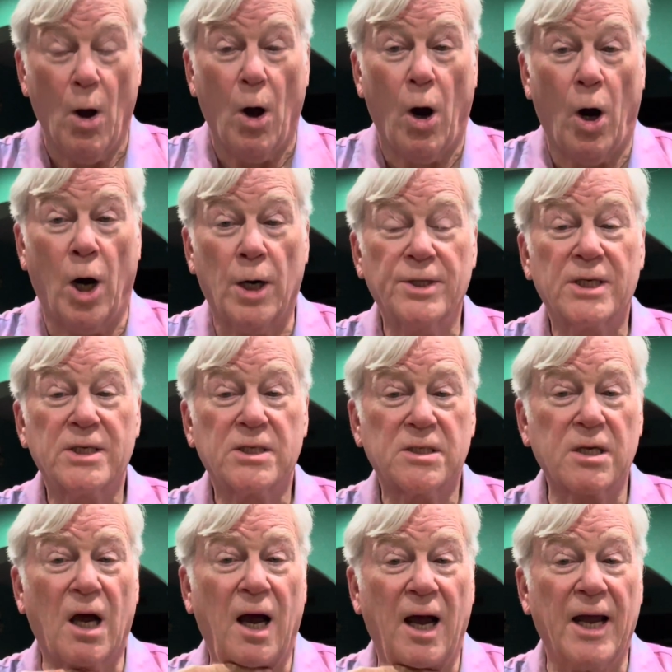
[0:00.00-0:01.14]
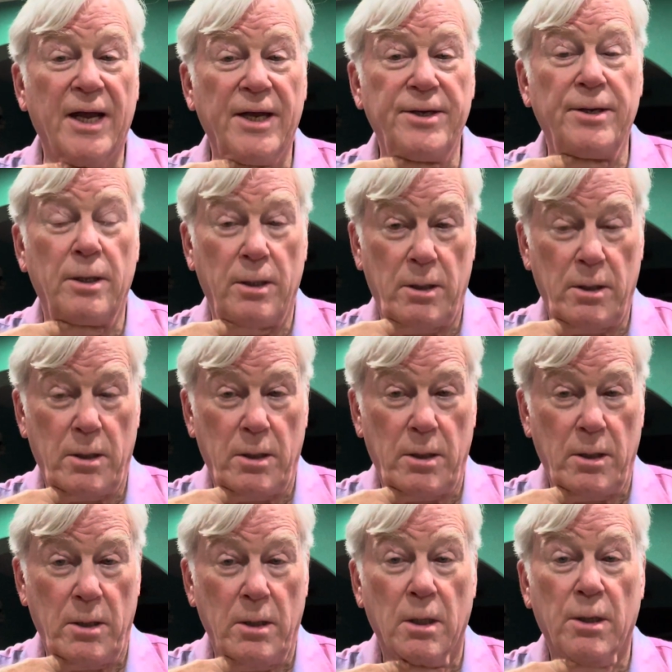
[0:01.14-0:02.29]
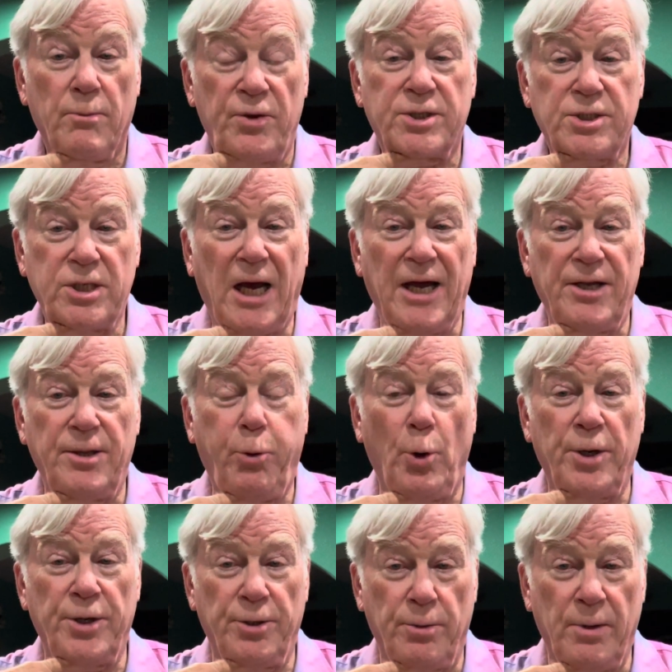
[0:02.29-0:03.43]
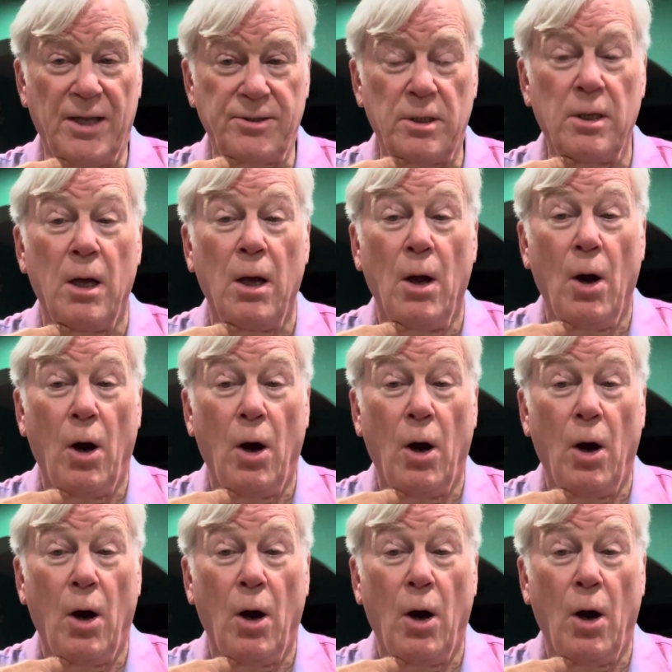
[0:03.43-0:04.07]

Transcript: on the side of the pointer rather,